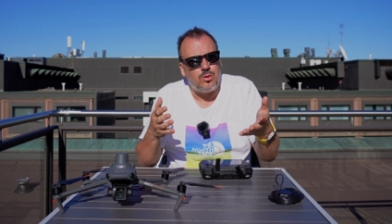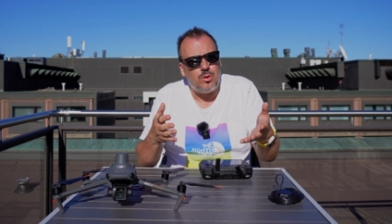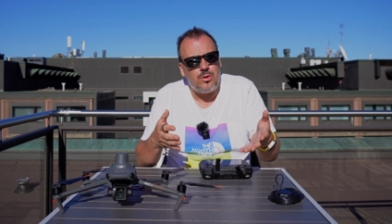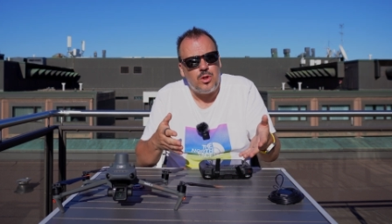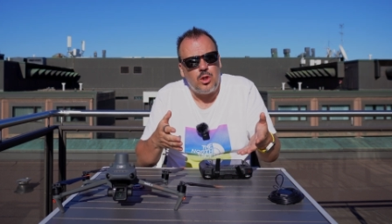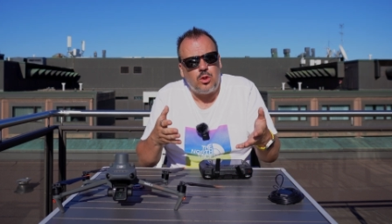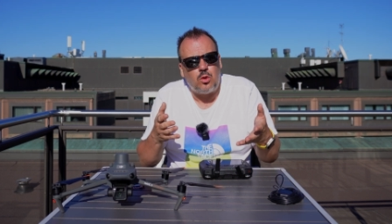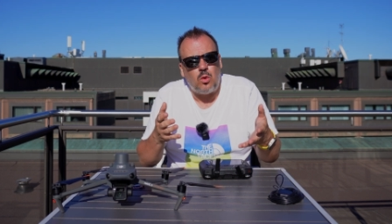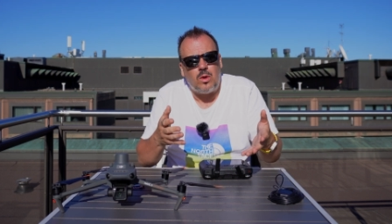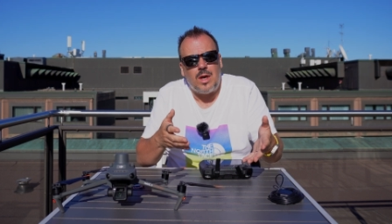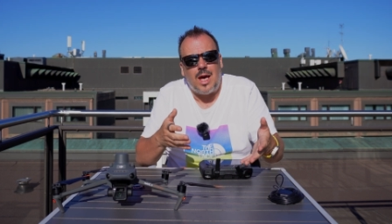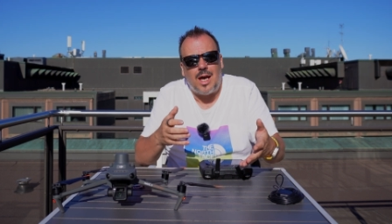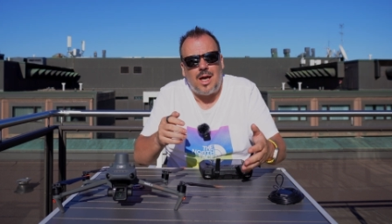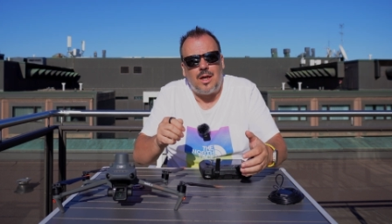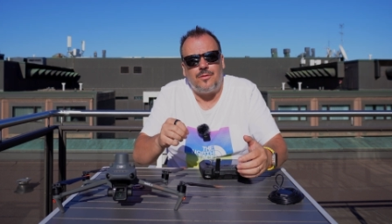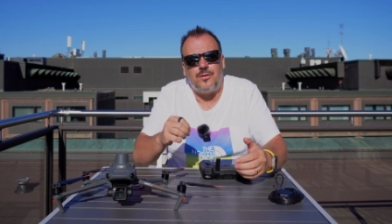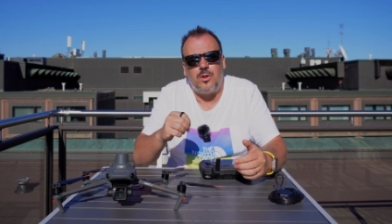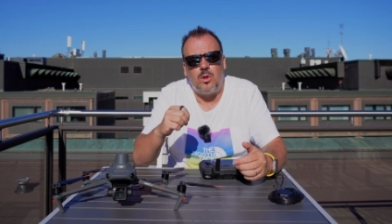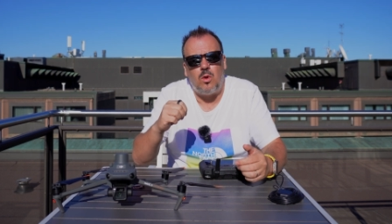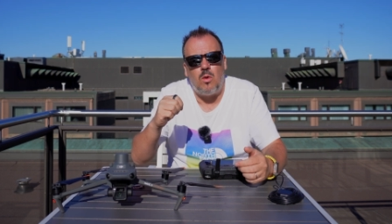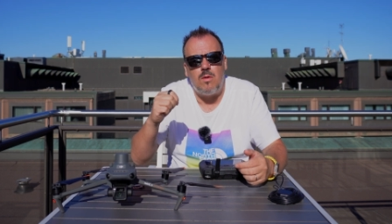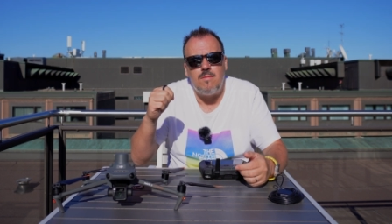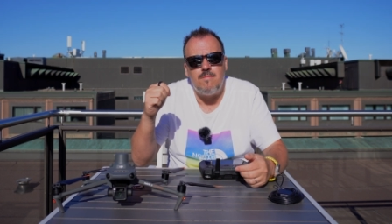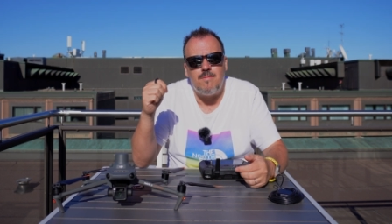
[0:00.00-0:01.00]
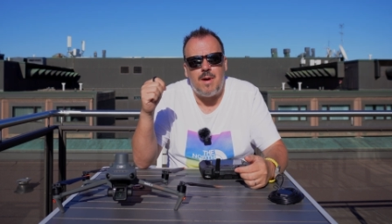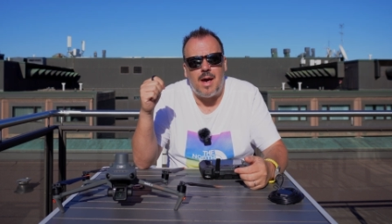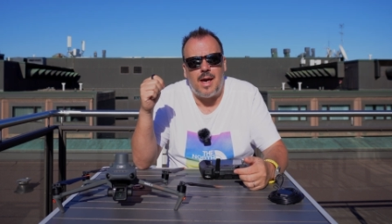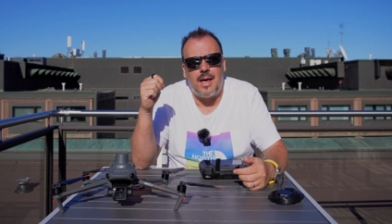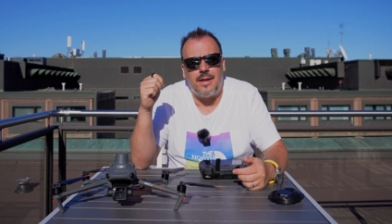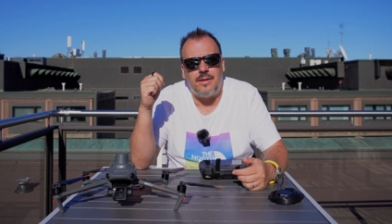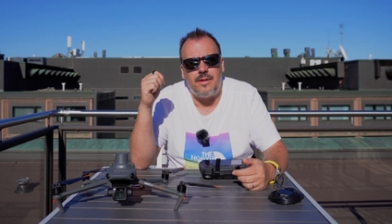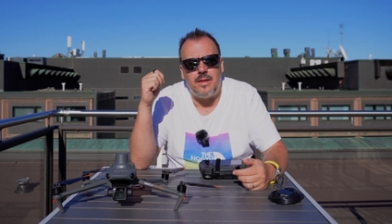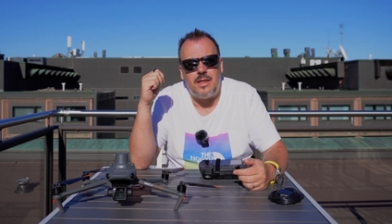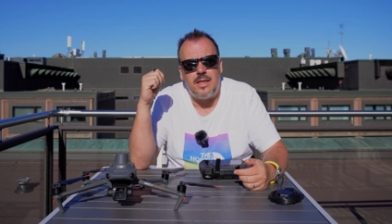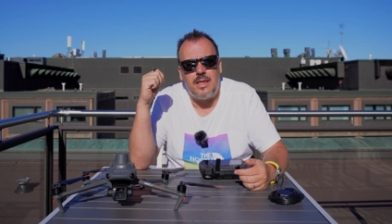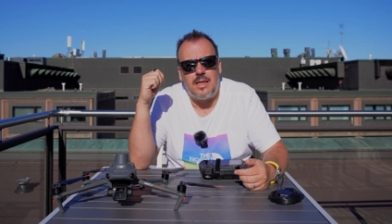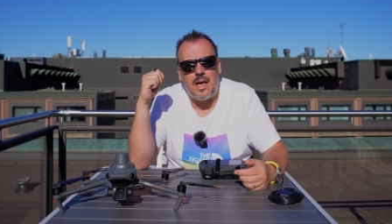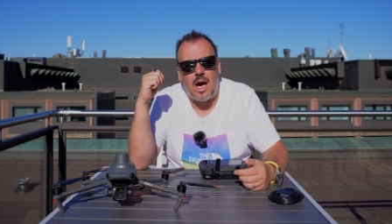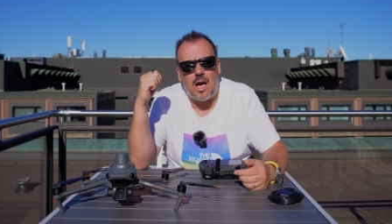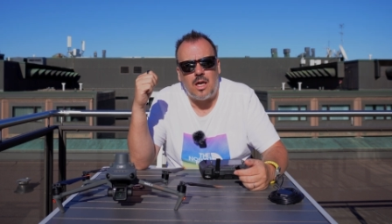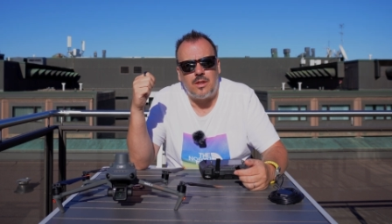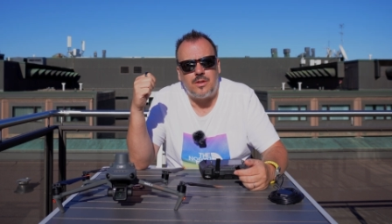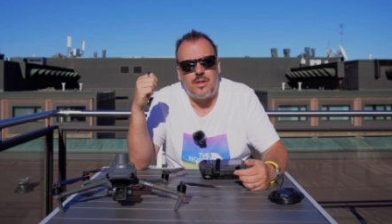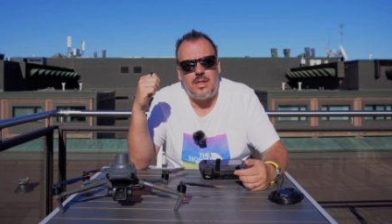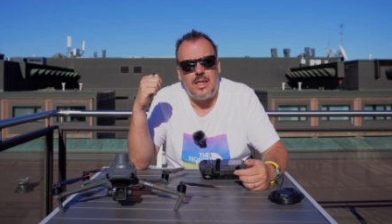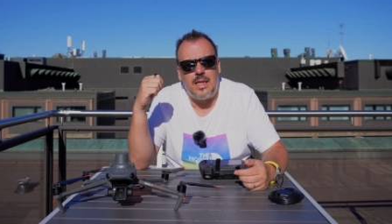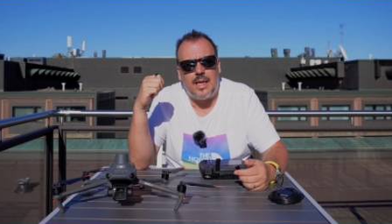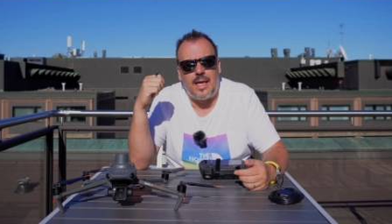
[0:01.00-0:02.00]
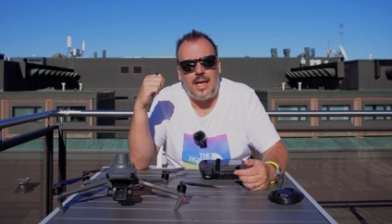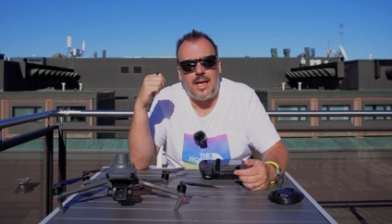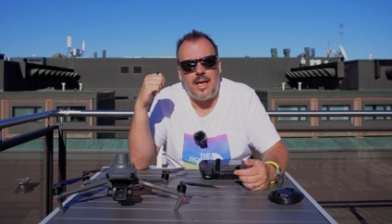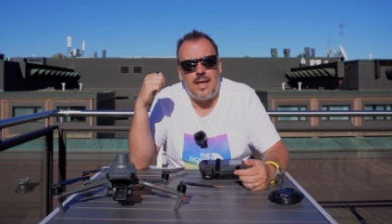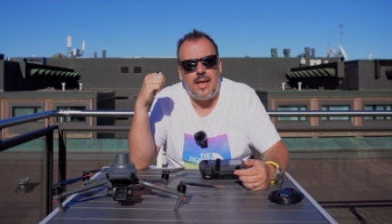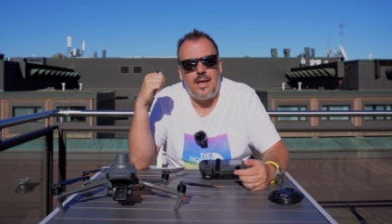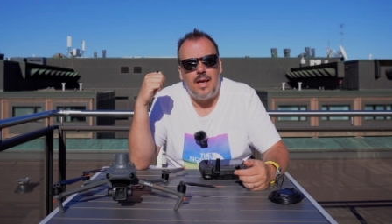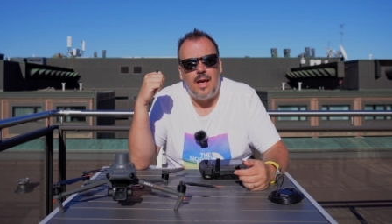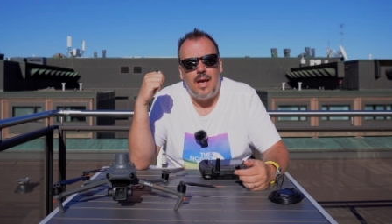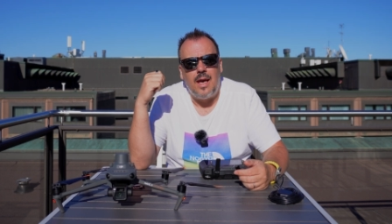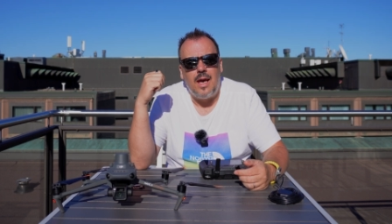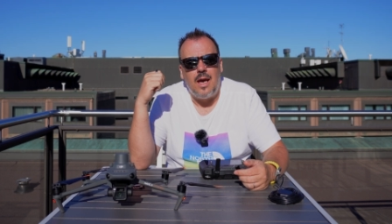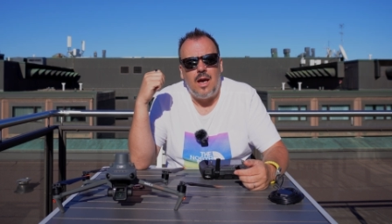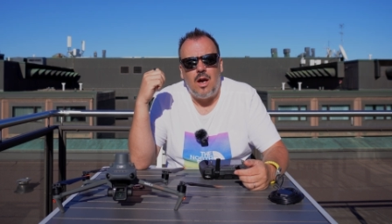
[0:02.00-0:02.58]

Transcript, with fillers: So you don't have to go and buy the RTK,